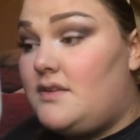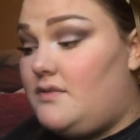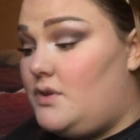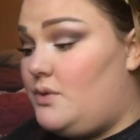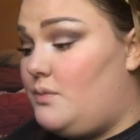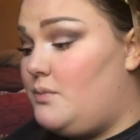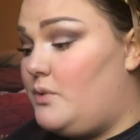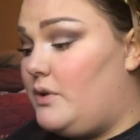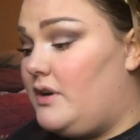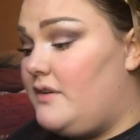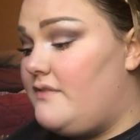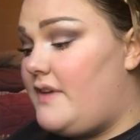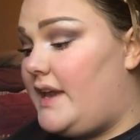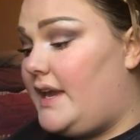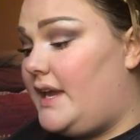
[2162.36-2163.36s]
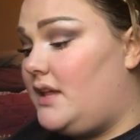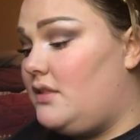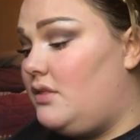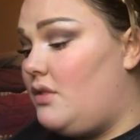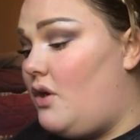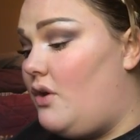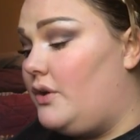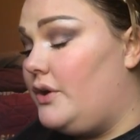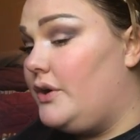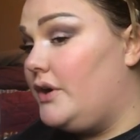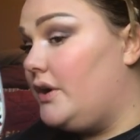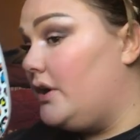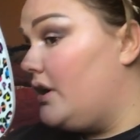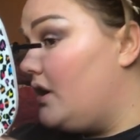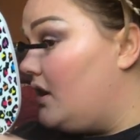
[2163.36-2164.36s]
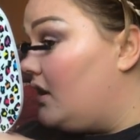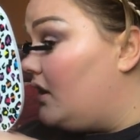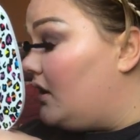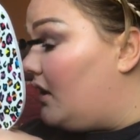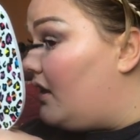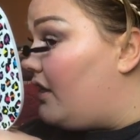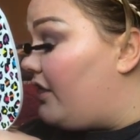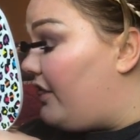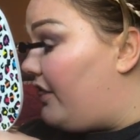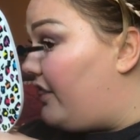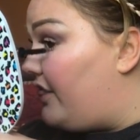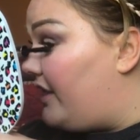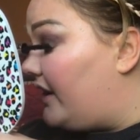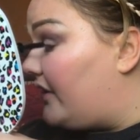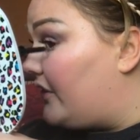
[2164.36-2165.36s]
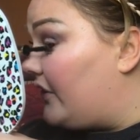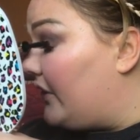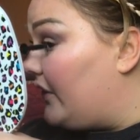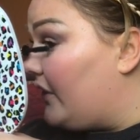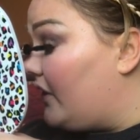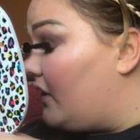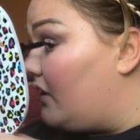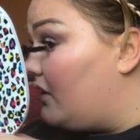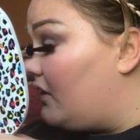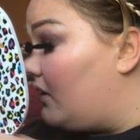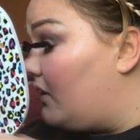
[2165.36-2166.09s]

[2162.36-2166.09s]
give you more of a longer, thicker